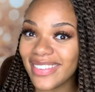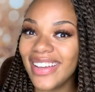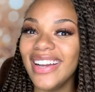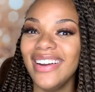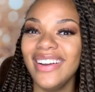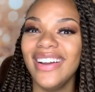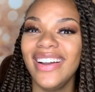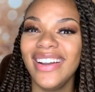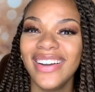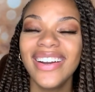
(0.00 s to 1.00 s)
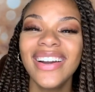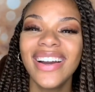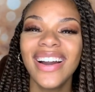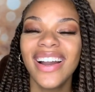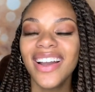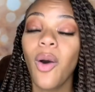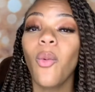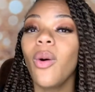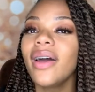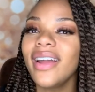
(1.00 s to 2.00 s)
Get out my face. Okay.
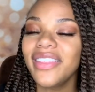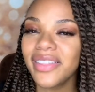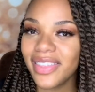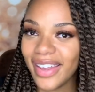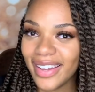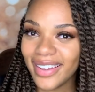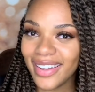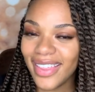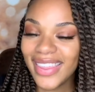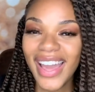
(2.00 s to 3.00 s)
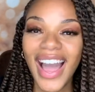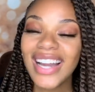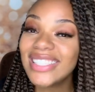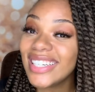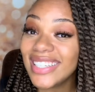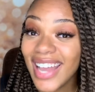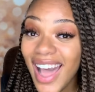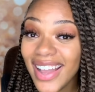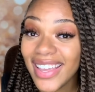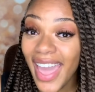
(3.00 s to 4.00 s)
One other thing that I did
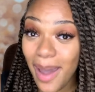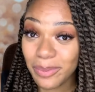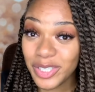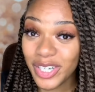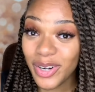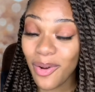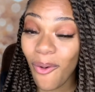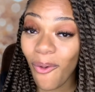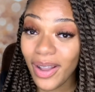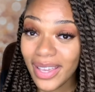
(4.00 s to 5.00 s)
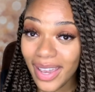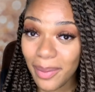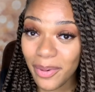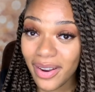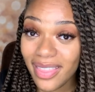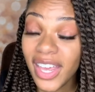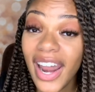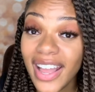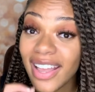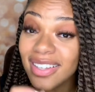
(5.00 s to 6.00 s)
not capture on camera that
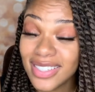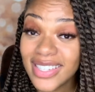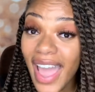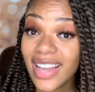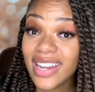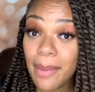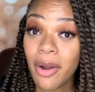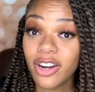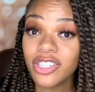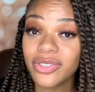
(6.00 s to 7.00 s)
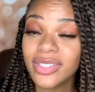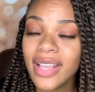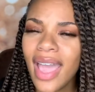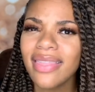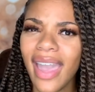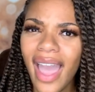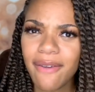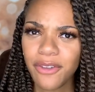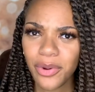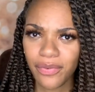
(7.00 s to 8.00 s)
I snagged at Marshalls. They
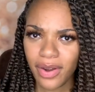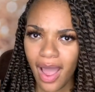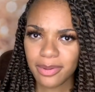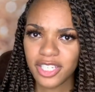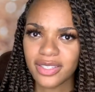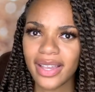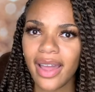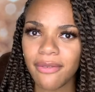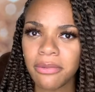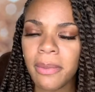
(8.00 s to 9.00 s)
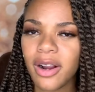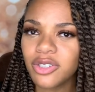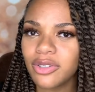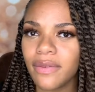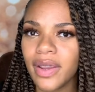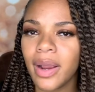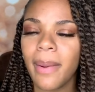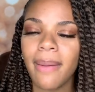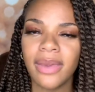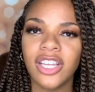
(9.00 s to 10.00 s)
had a few different options. I got it from the Marshalls over here
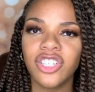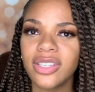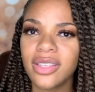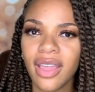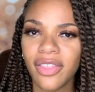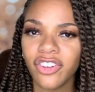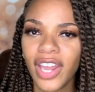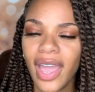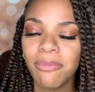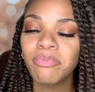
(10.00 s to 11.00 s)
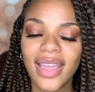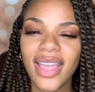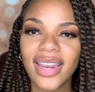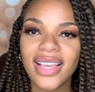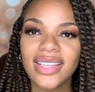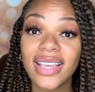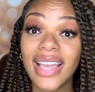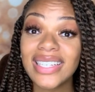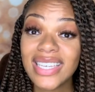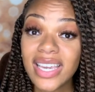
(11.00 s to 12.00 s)
by me just the other day. It is
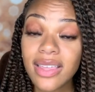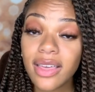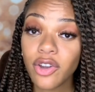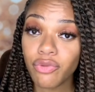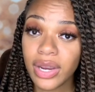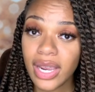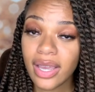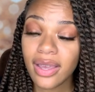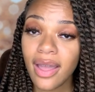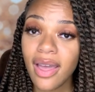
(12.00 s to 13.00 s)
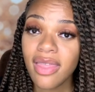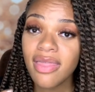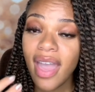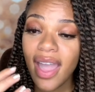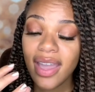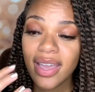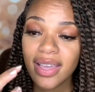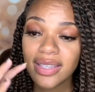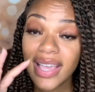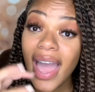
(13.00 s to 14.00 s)
a teething ring that
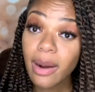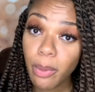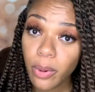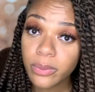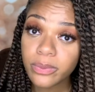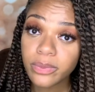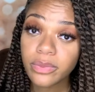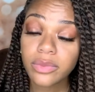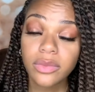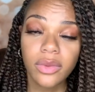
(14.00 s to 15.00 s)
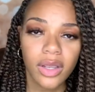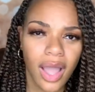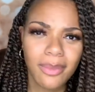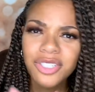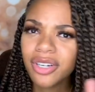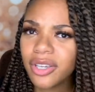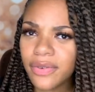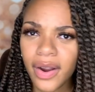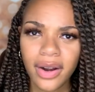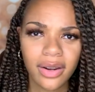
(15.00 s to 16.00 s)
is edible. I'm sure
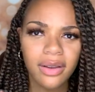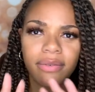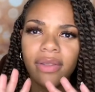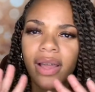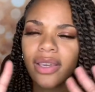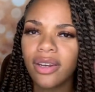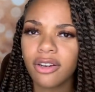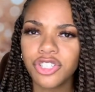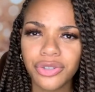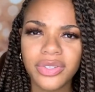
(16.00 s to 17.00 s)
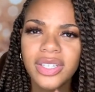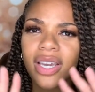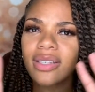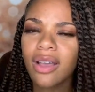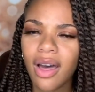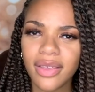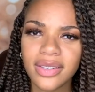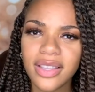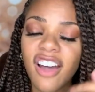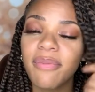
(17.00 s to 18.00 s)
you've heard of, like, you know, chew sticks, all this
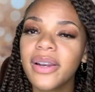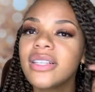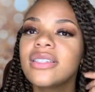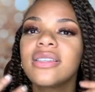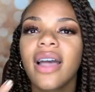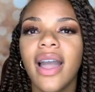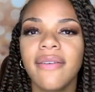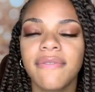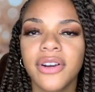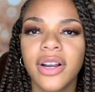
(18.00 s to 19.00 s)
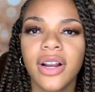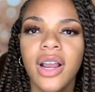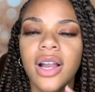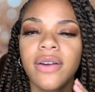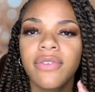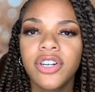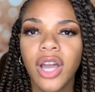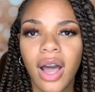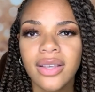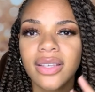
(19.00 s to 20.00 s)
stuff, but it's designed for for
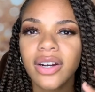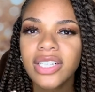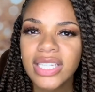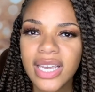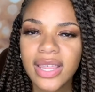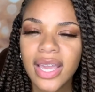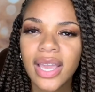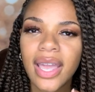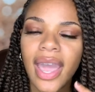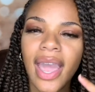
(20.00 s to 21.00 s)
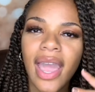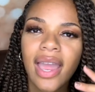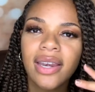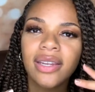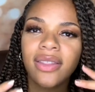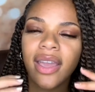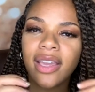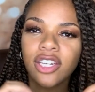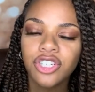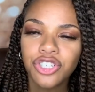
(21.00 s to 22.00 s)
dogs that are teething, and they
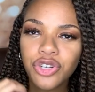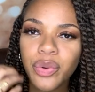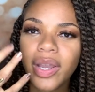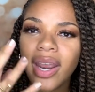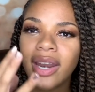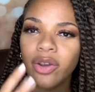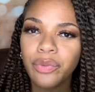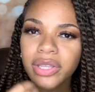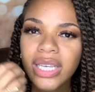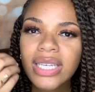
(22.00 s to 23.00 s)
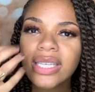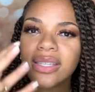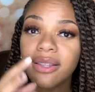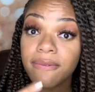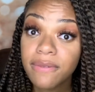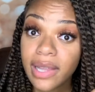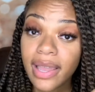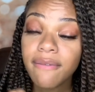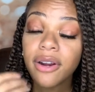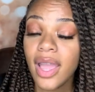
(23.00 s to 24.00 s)
can chew it and it releases the
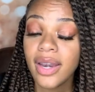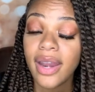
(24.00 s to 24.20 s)
flavor.